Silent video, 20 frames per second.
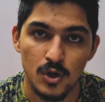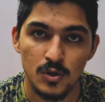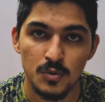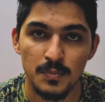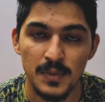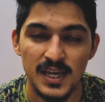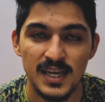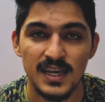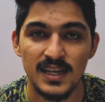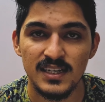to
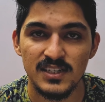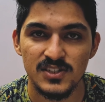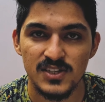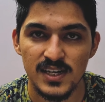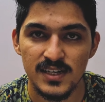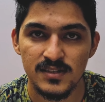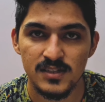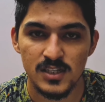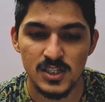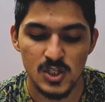make any
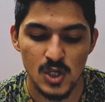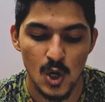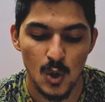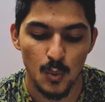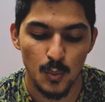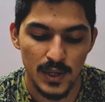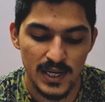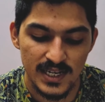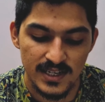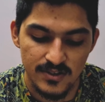changes,
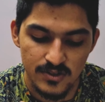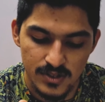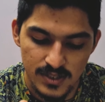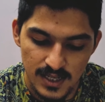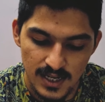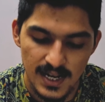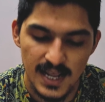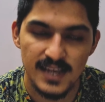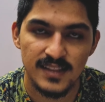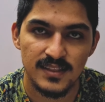we need to
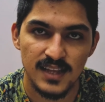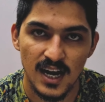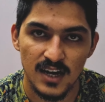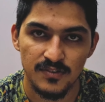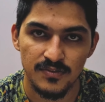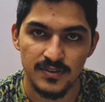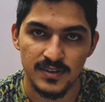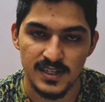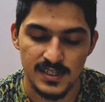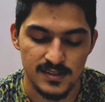select that
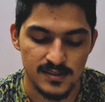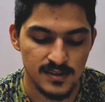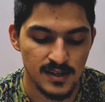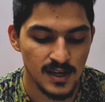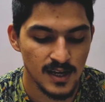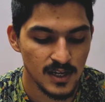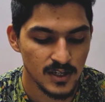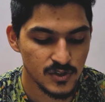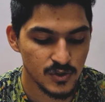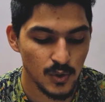footage
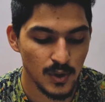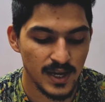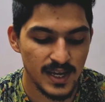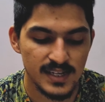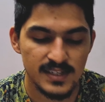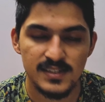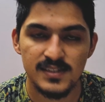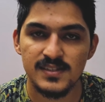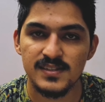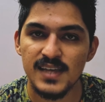so
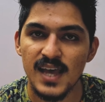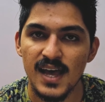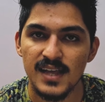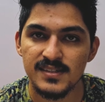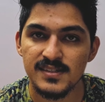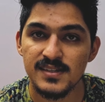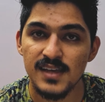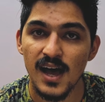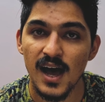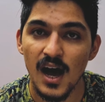it
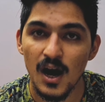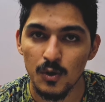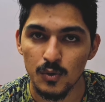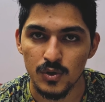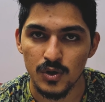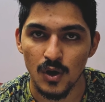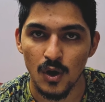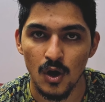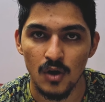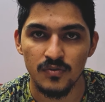stands out
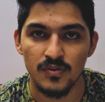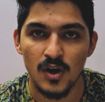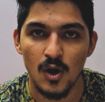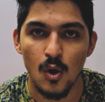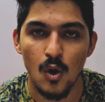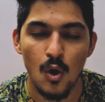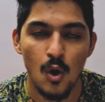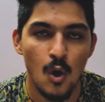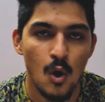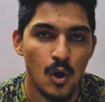of
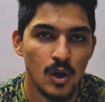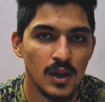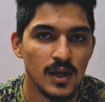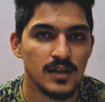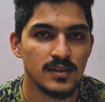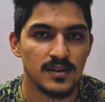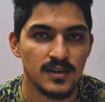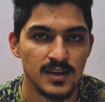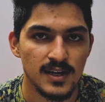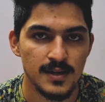all
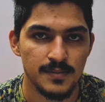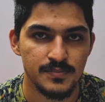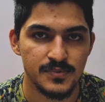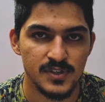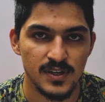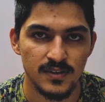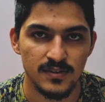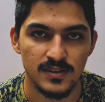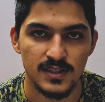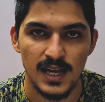other
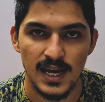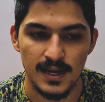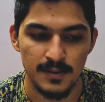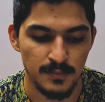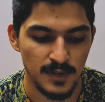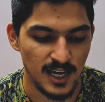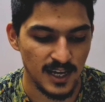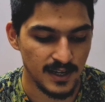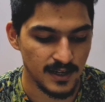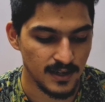clips in the
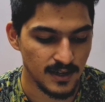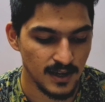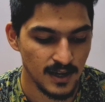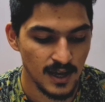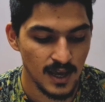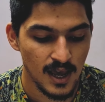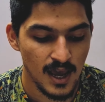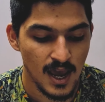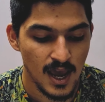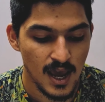timeline.
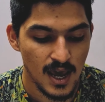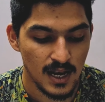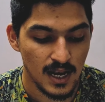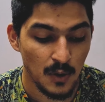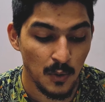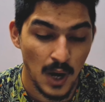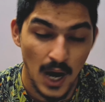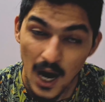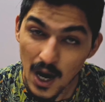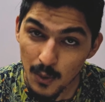Now
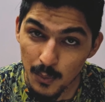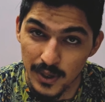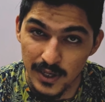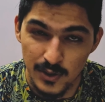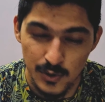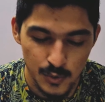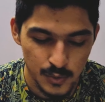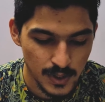how we do